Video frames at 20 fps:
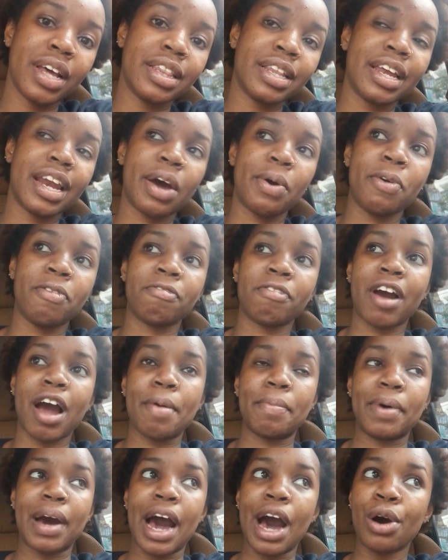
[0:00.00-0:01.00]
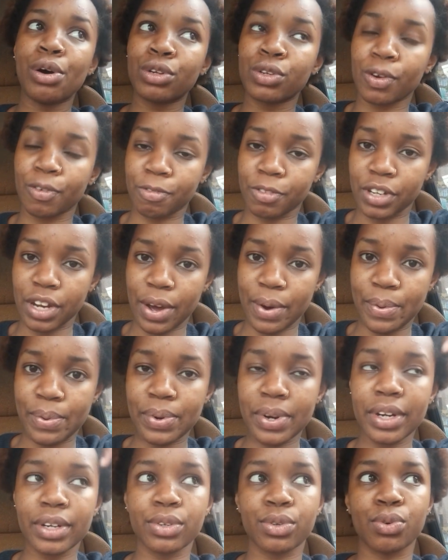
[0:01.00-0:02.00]
and then now we've come out of
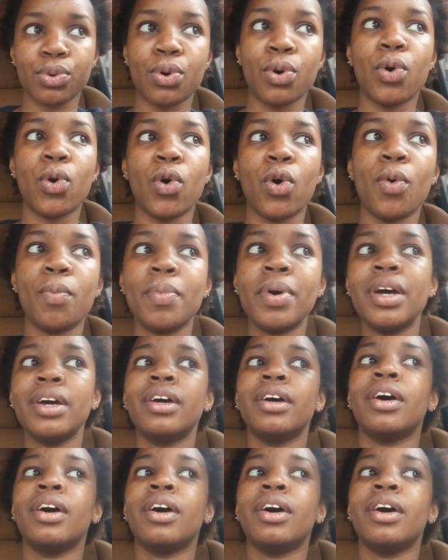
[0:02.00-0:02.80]
town to go home.